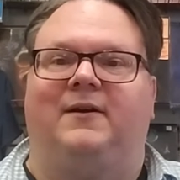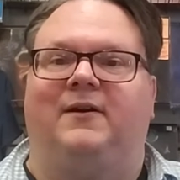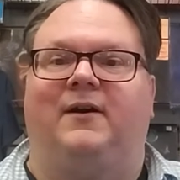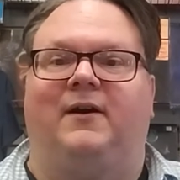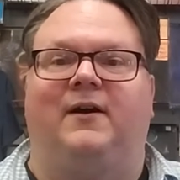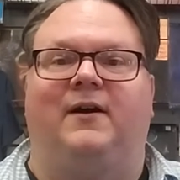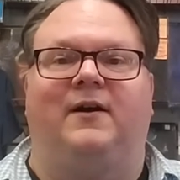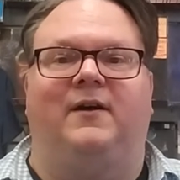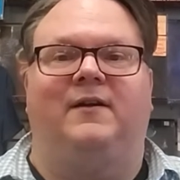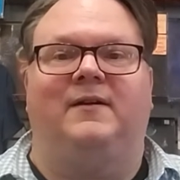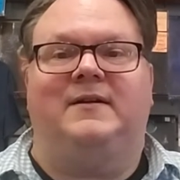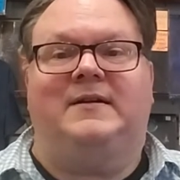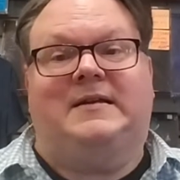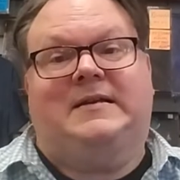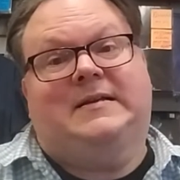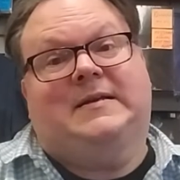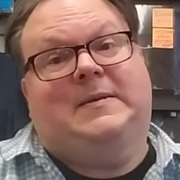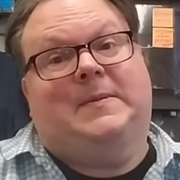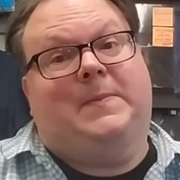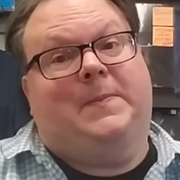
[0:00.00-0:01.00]
are
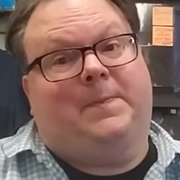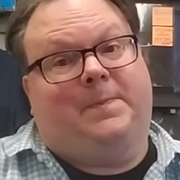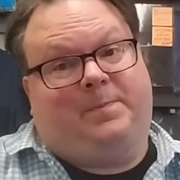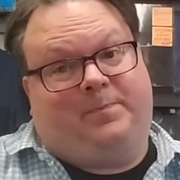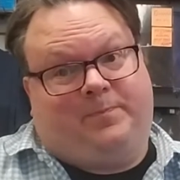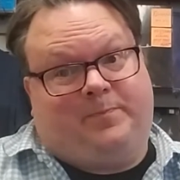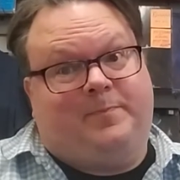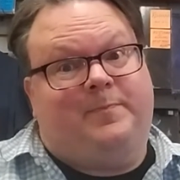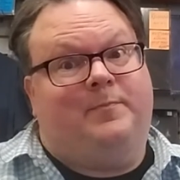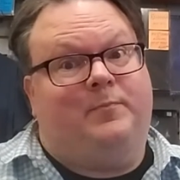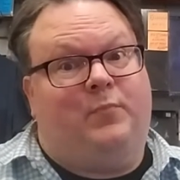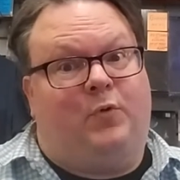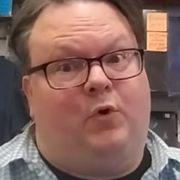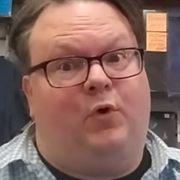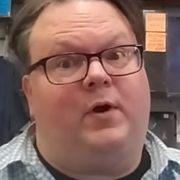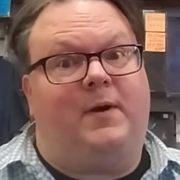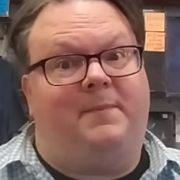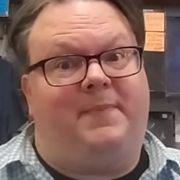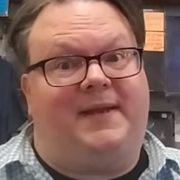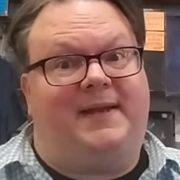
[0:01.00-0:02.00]

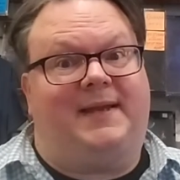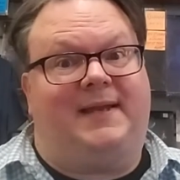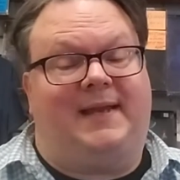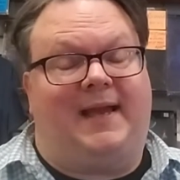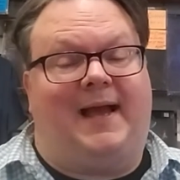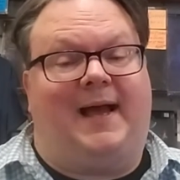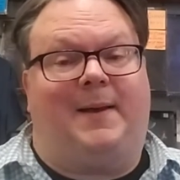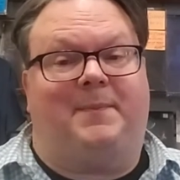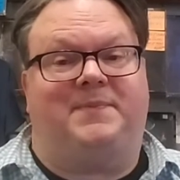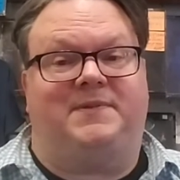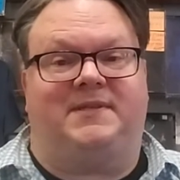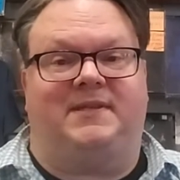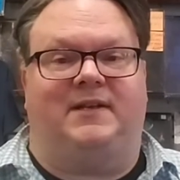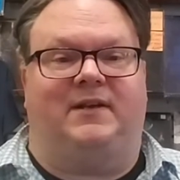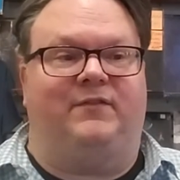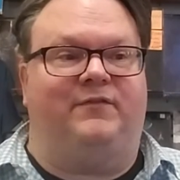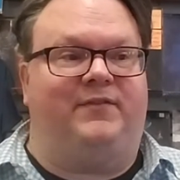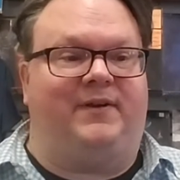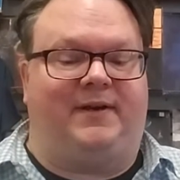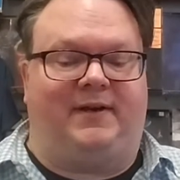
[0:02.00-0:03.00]
more big gaps in
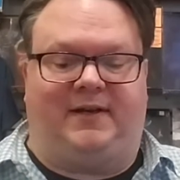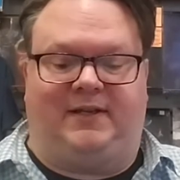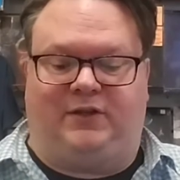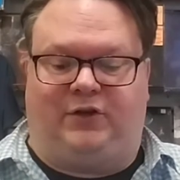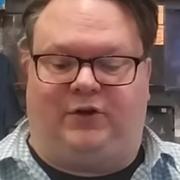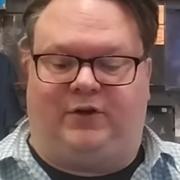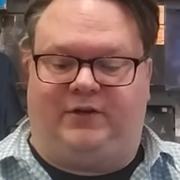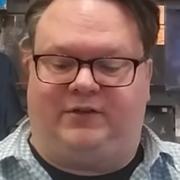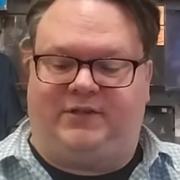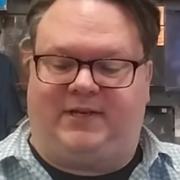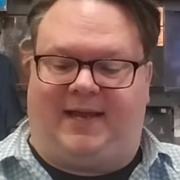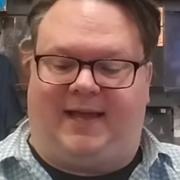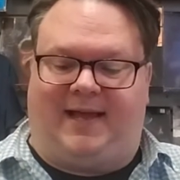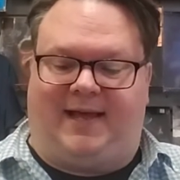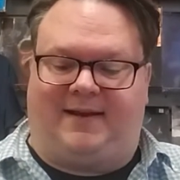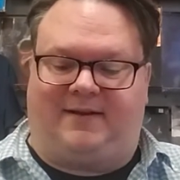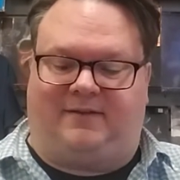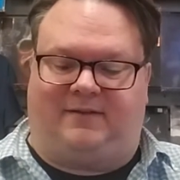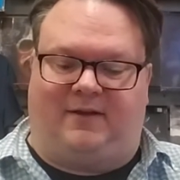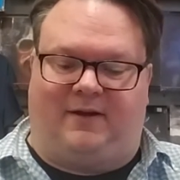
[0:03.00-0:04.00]
a very large
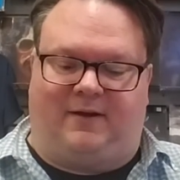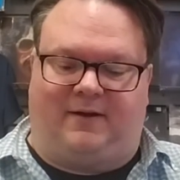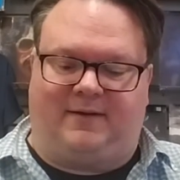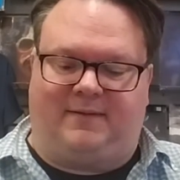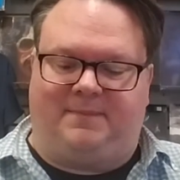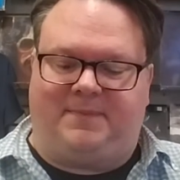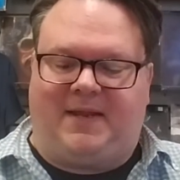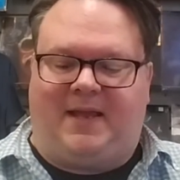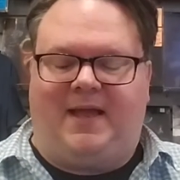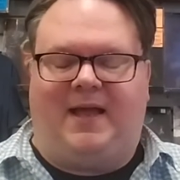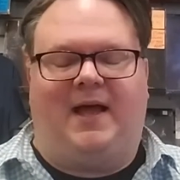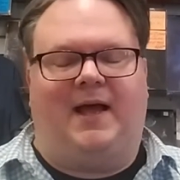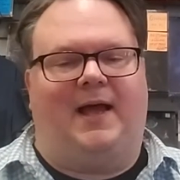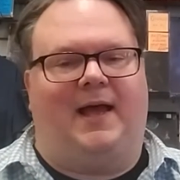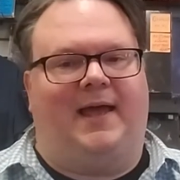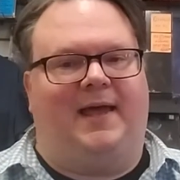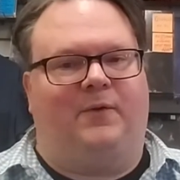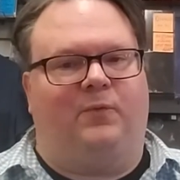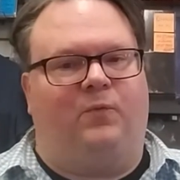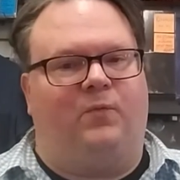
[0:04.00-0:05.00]
catalog.
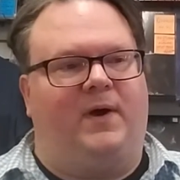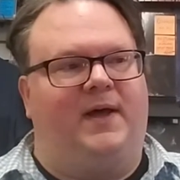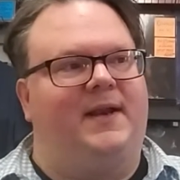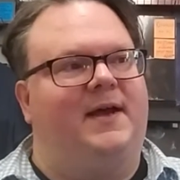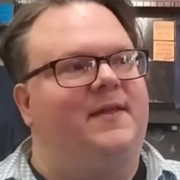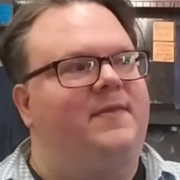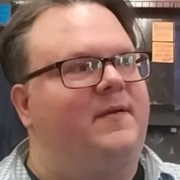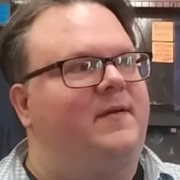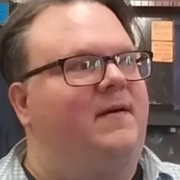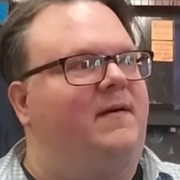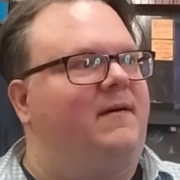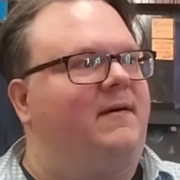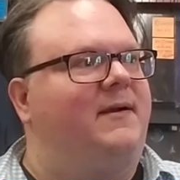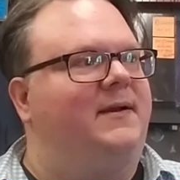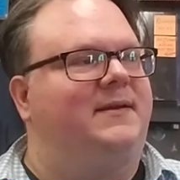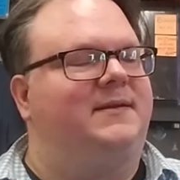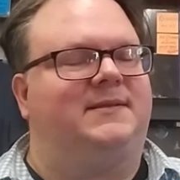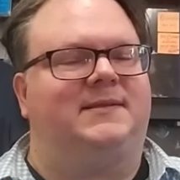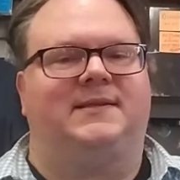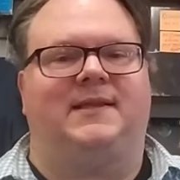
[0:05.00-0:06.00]
And one other
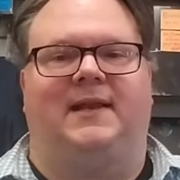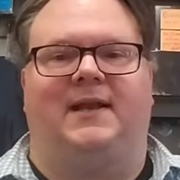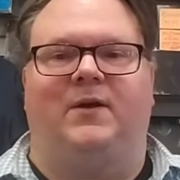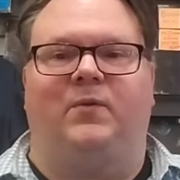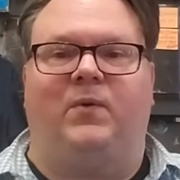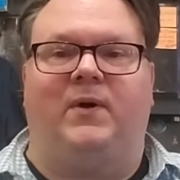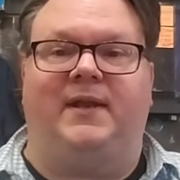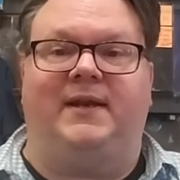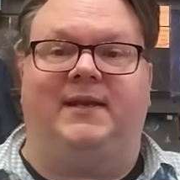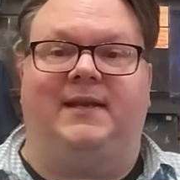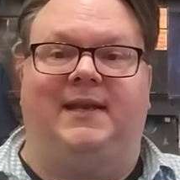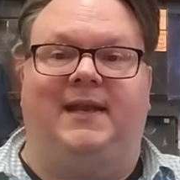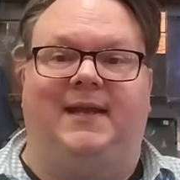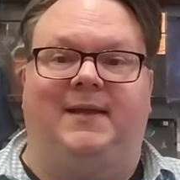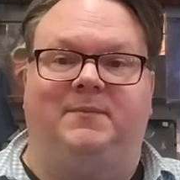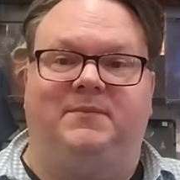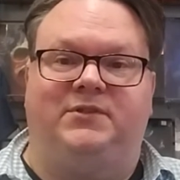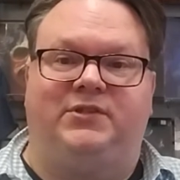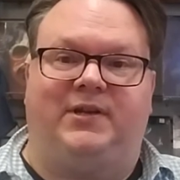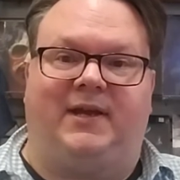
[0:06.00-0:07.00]
artist that I want to
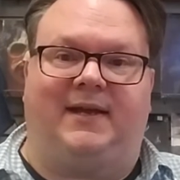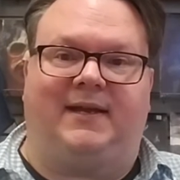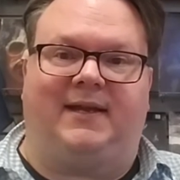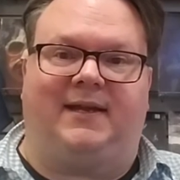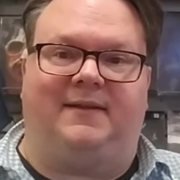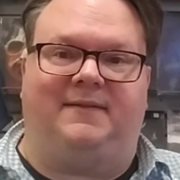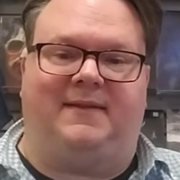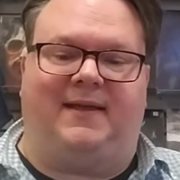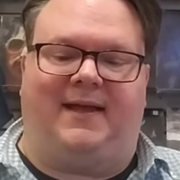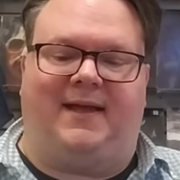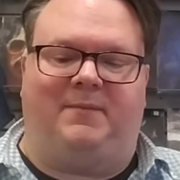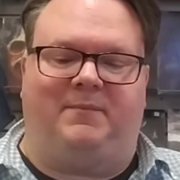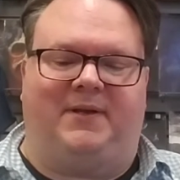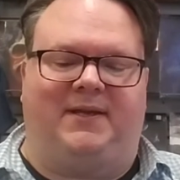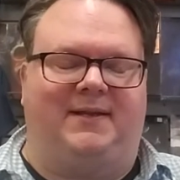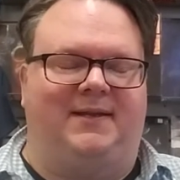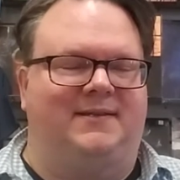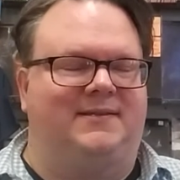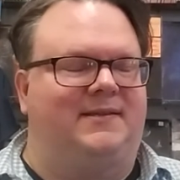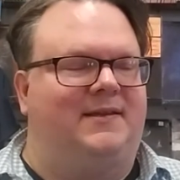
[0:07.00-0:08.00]
name check in that
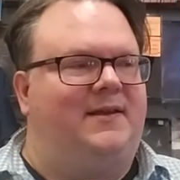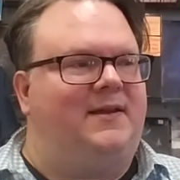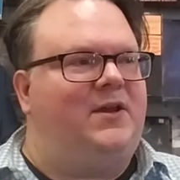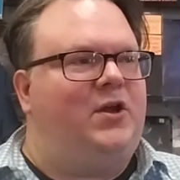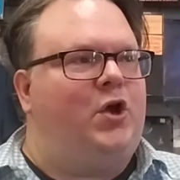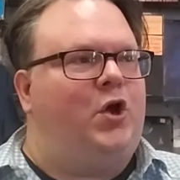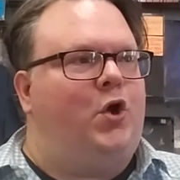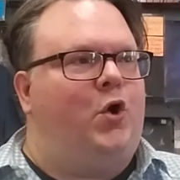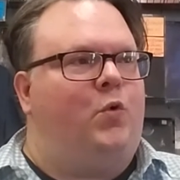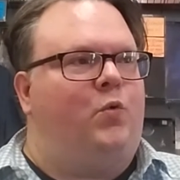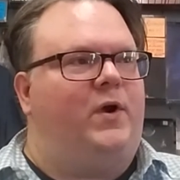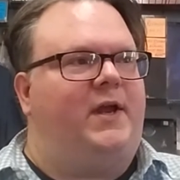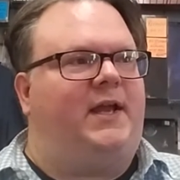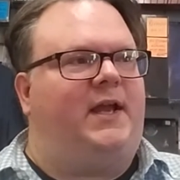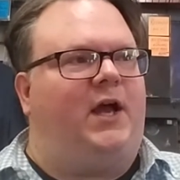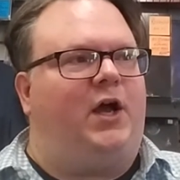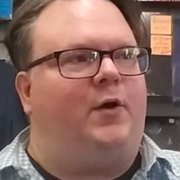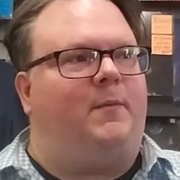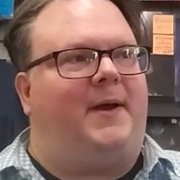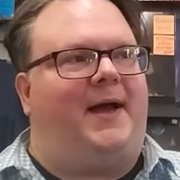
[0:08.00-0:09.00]
because we
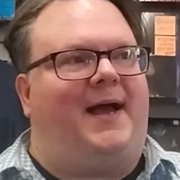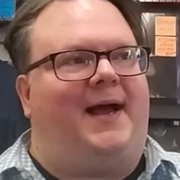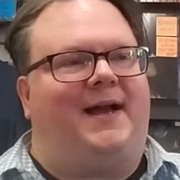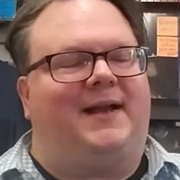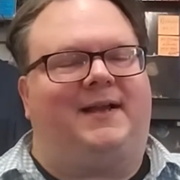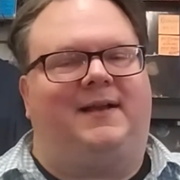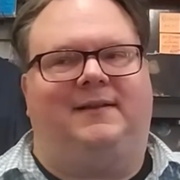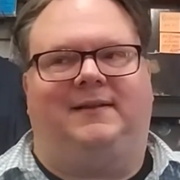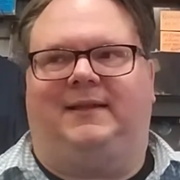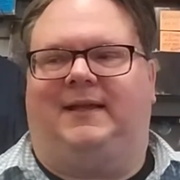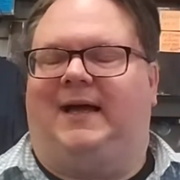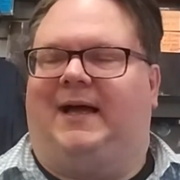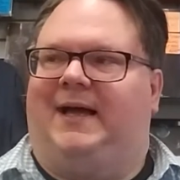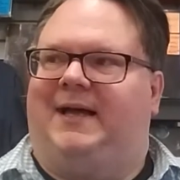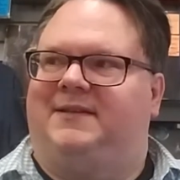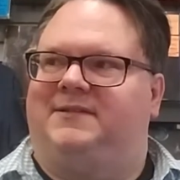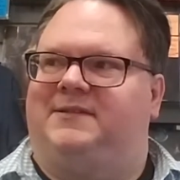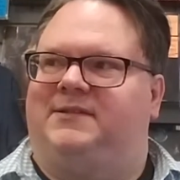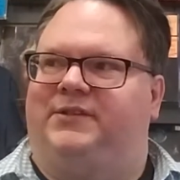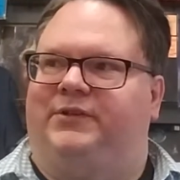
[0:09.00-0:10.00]
go back a
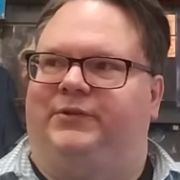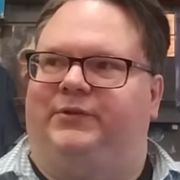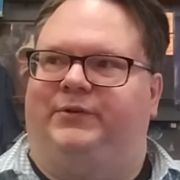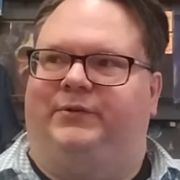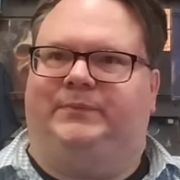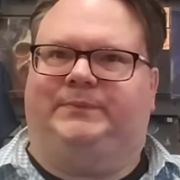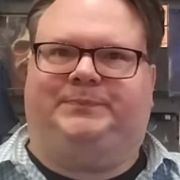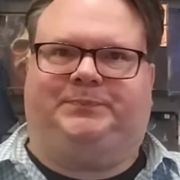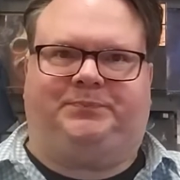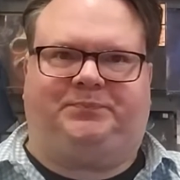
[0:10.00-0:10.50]
lot to